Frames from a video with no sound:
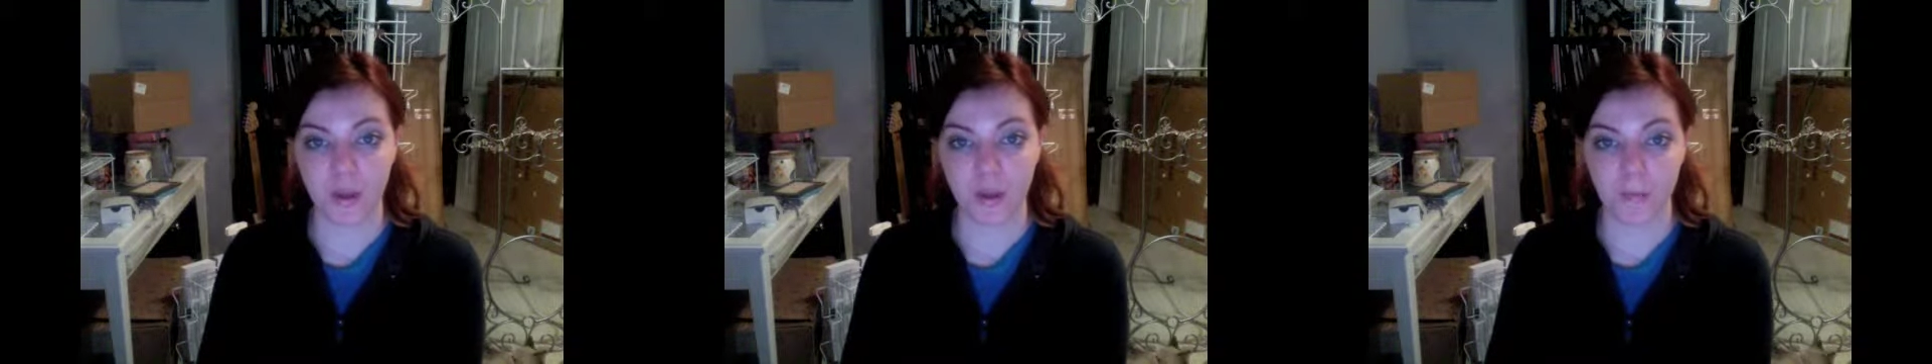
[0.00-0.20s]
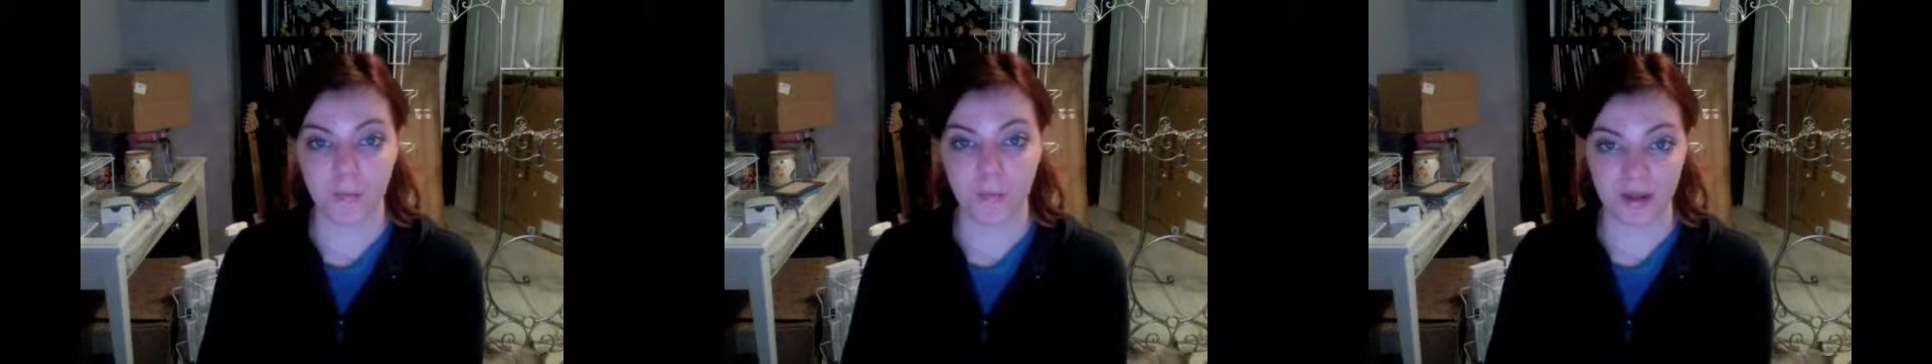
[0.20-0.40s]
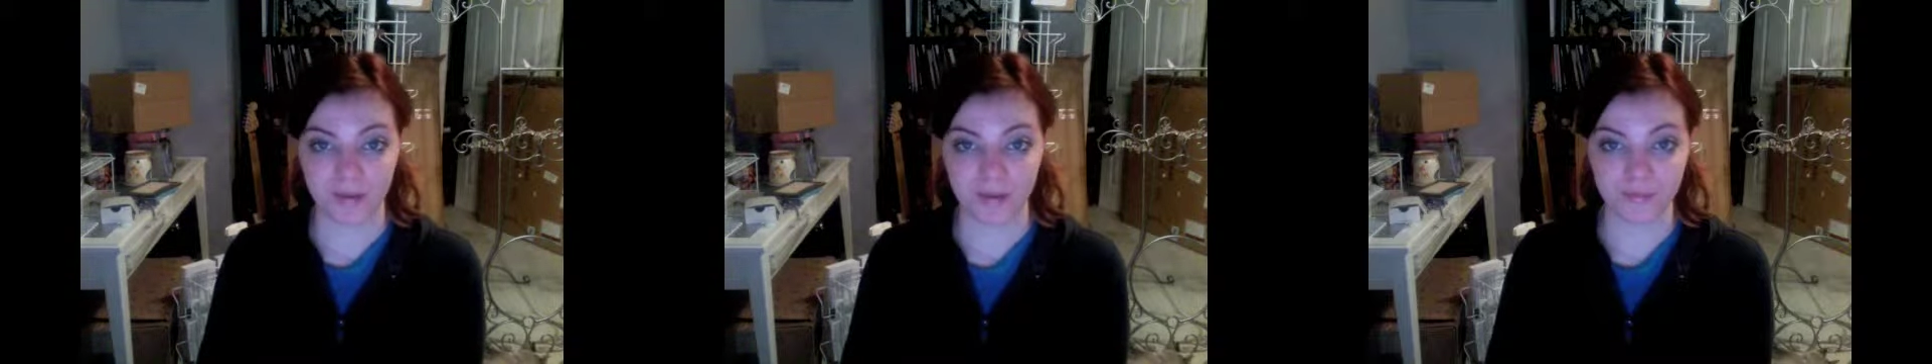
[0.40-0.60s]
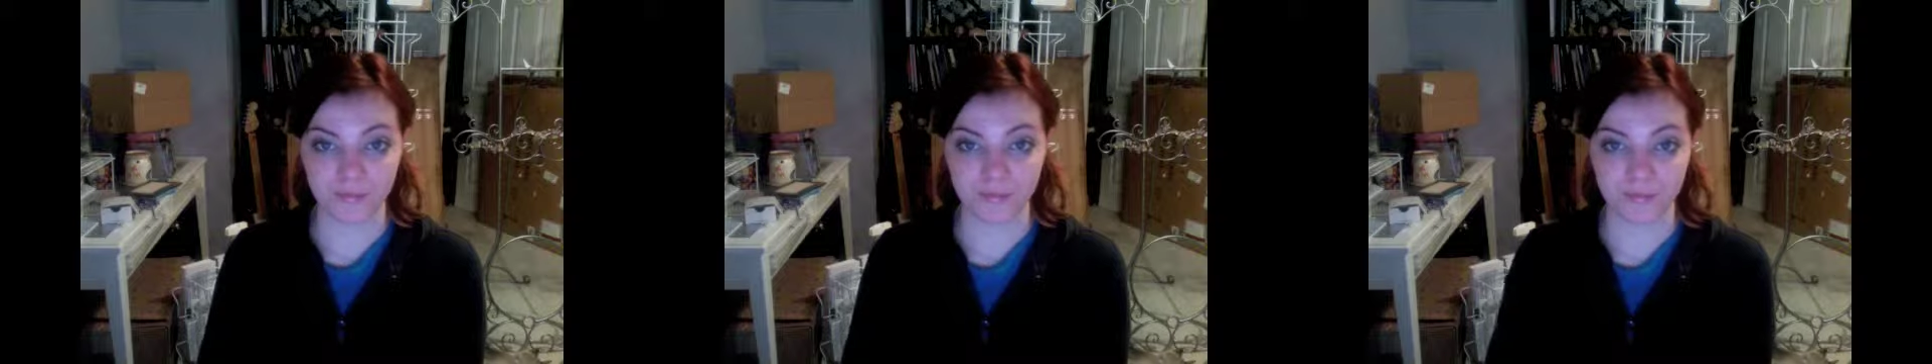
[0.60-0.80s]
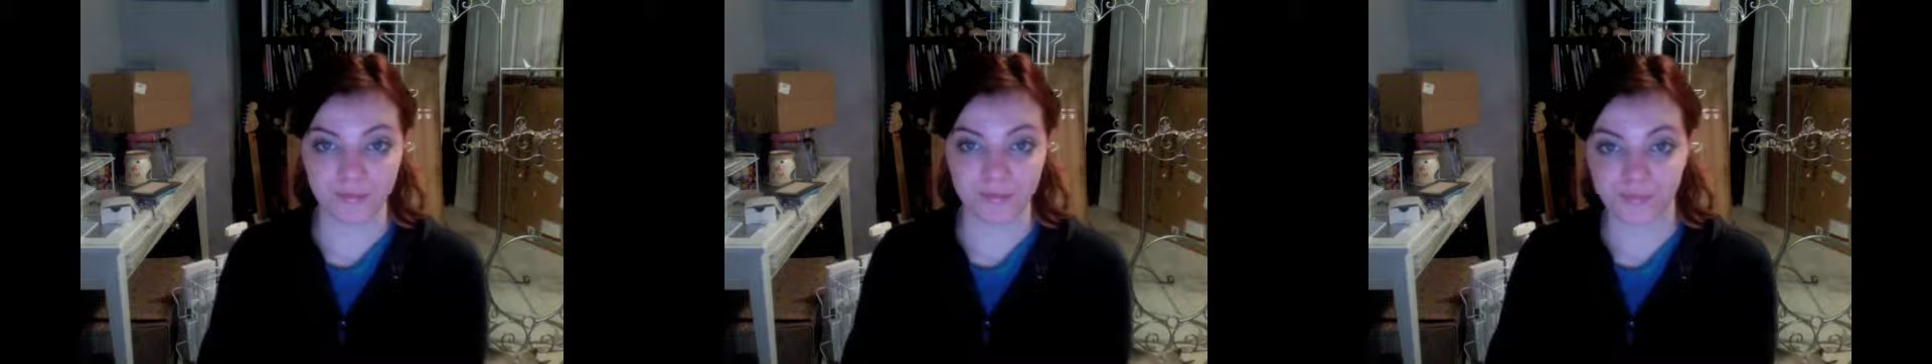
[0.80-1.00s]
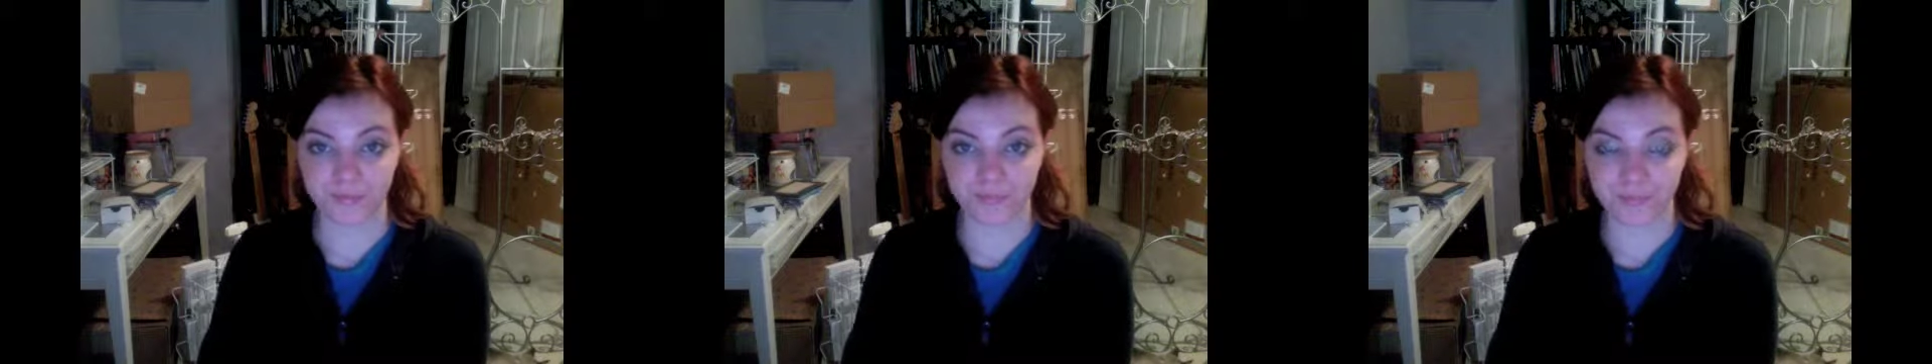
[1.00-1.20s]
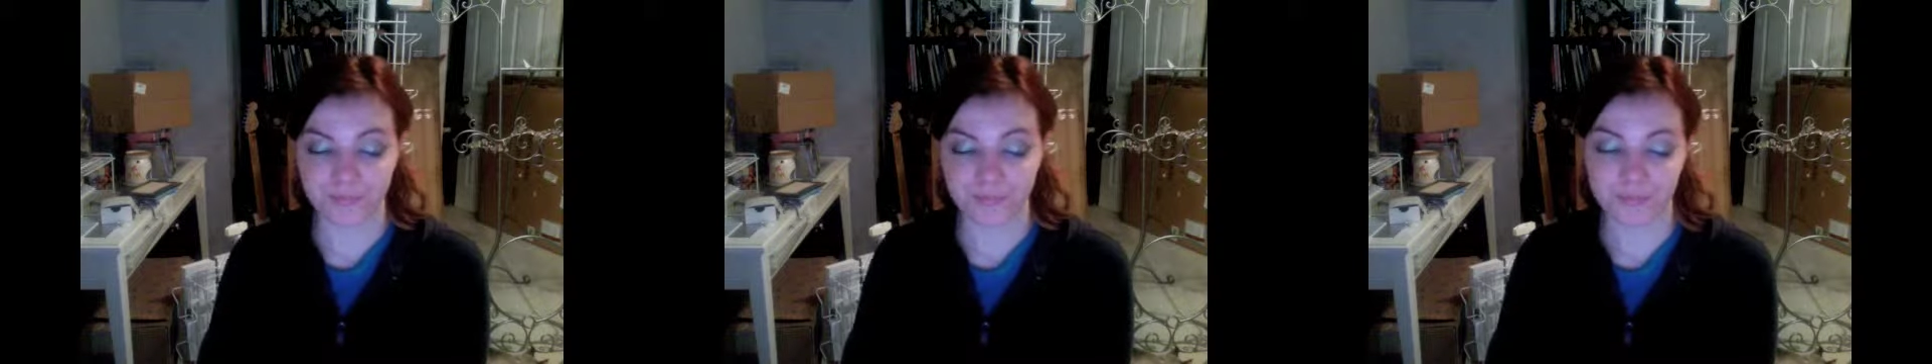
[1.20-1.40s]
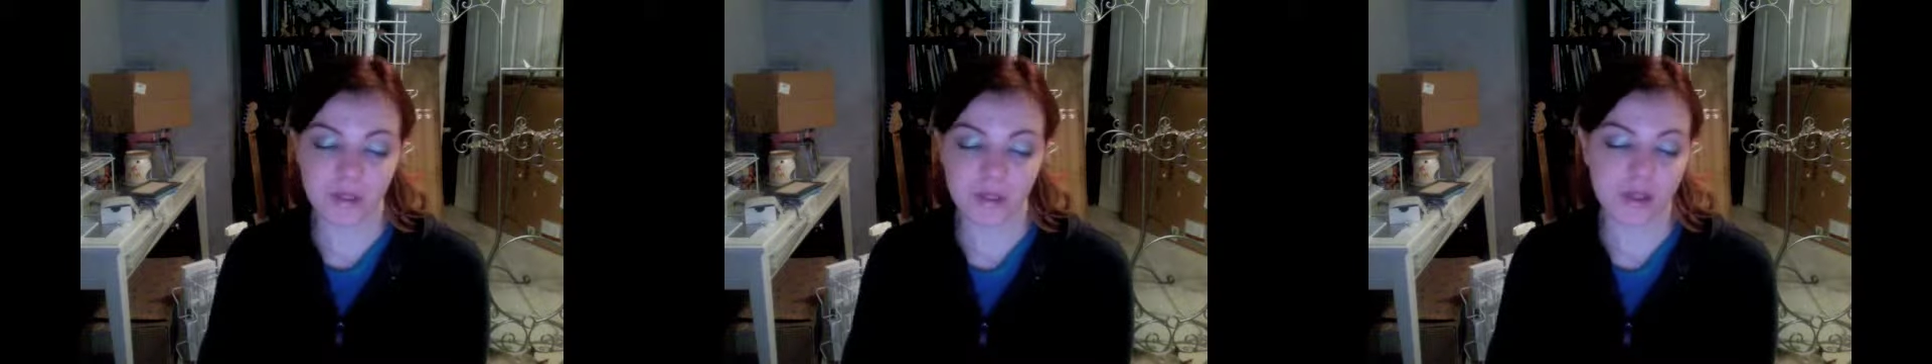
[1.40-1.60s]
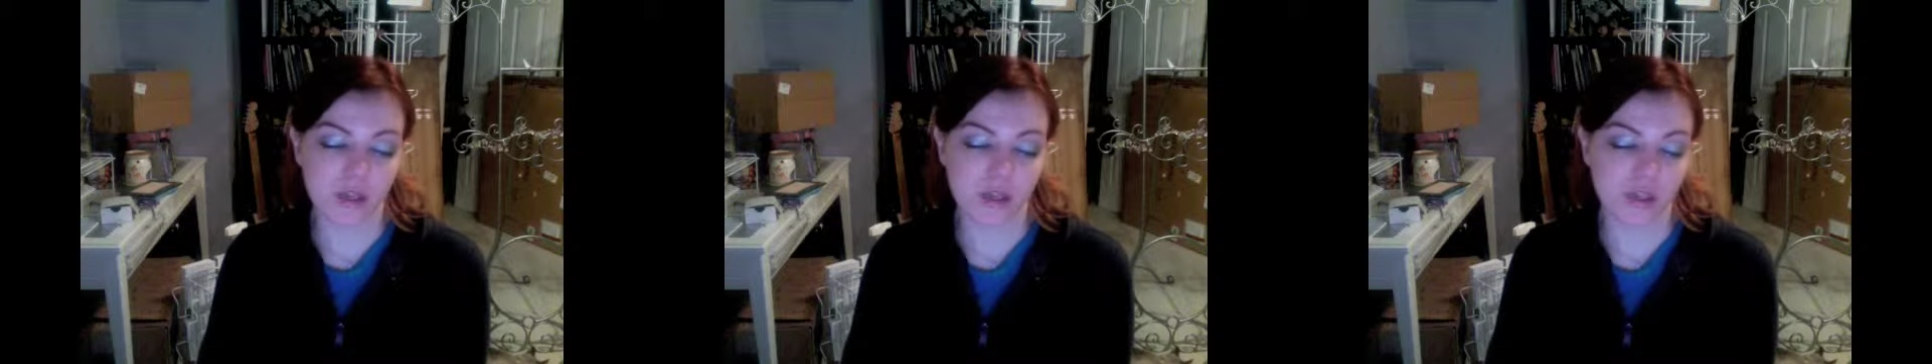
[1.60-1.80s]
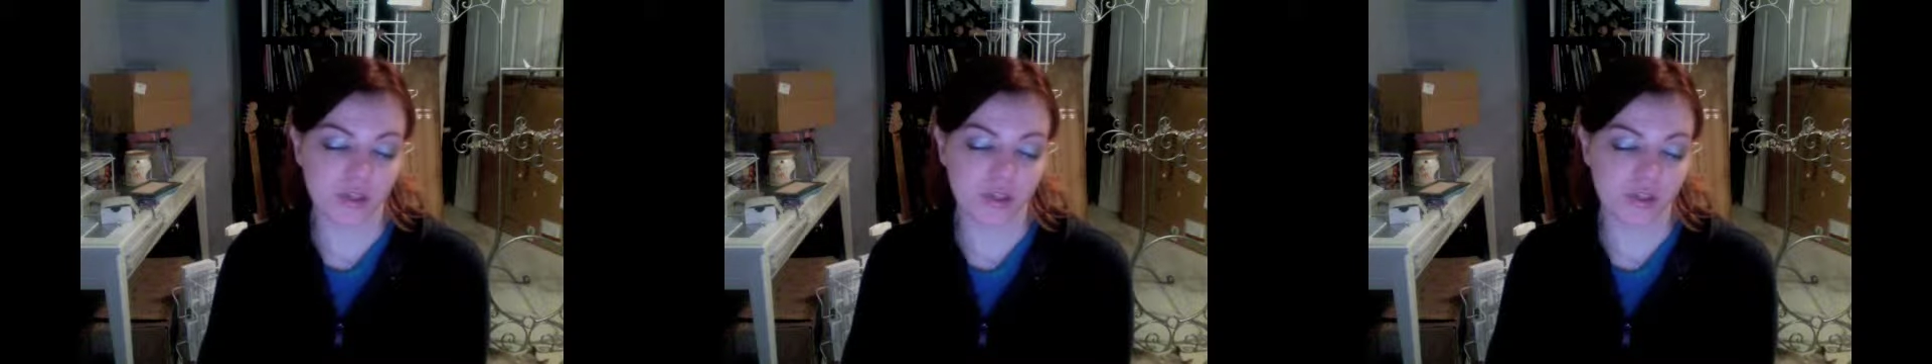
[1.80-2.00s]
But
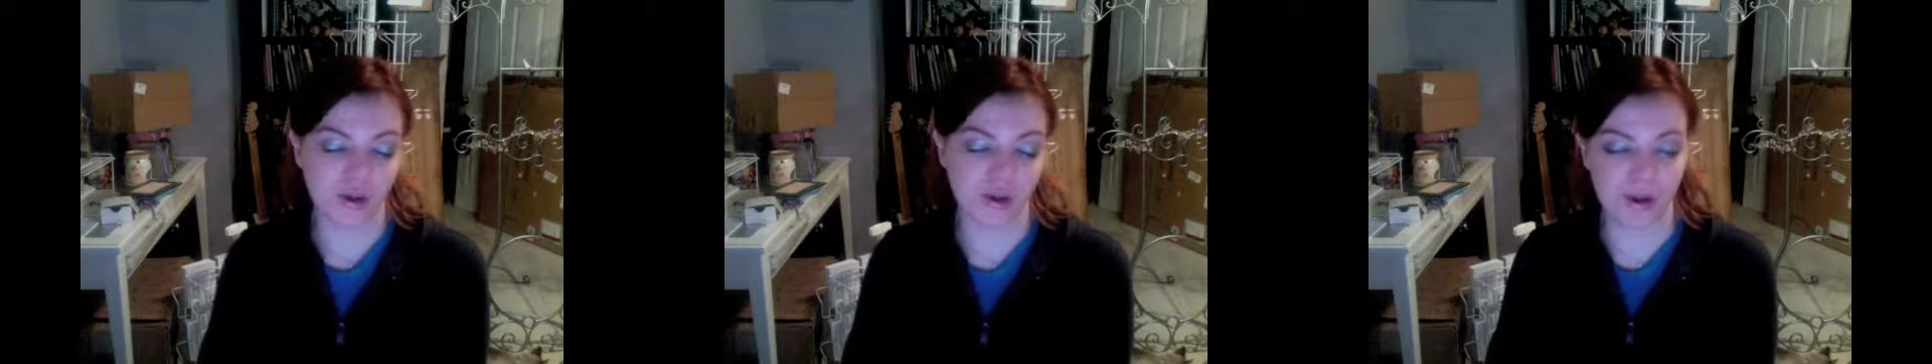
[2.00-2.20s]
it's a great